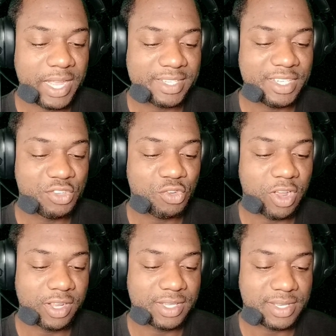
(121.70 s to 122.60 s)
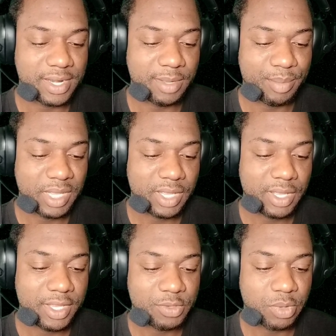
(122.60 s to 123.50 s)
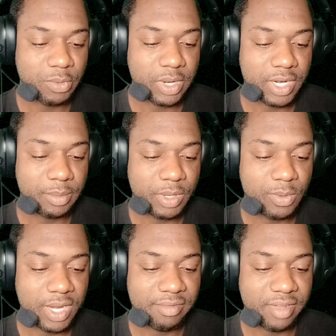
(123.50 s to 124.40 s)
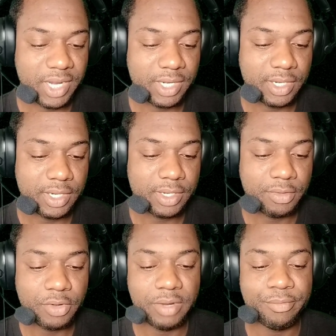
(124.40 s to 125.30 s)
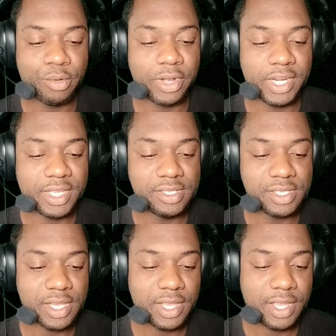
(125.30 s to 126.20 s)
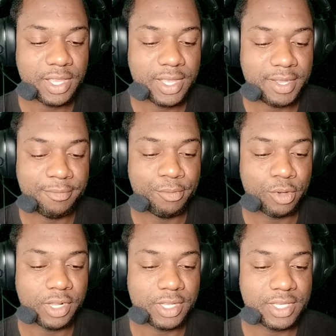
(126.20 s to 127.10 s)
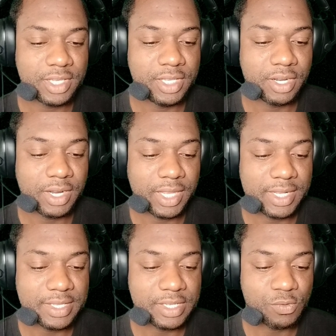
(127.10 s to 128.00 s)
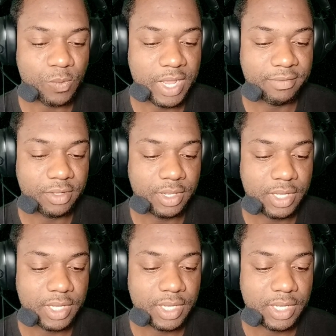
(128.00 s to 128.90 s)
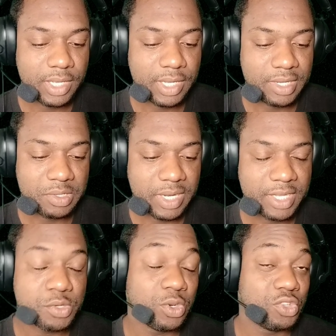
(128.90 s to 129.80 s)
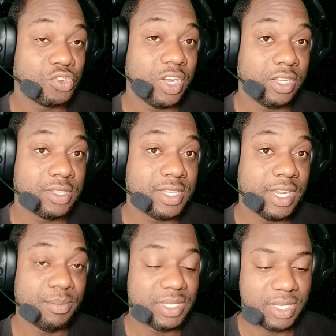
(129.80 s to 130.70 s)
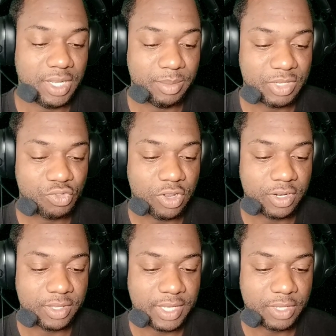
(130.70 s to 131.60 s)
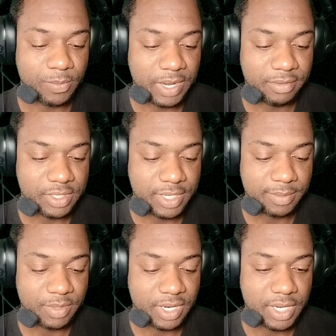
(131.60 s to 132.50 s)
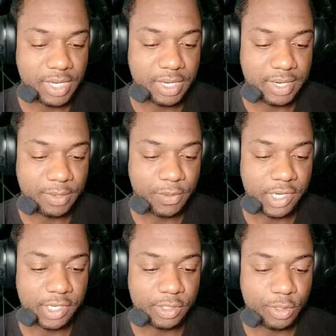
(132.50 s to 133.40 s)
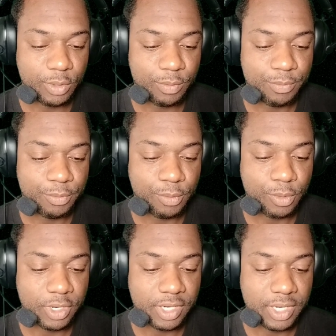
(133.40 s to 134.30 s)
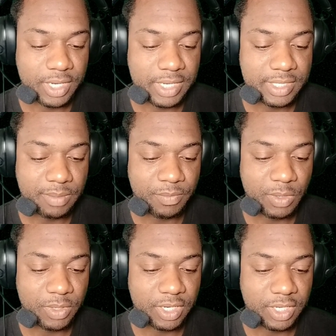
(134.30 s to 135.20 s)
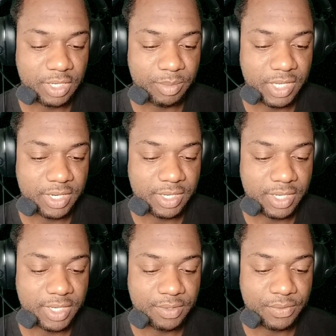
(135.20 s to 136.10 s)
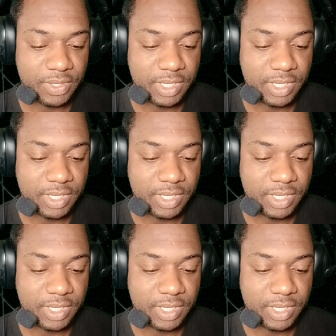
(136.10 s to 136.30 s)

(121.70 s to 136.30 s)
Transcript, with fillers: has the strongest setup is where we're going to be qualifying 3-4 it is uh, for us here against this rival. Uh, so I guess our strong setup is a little bit stronger than the rival setup there. All right, we're gonna go for uh, something with a little bit of.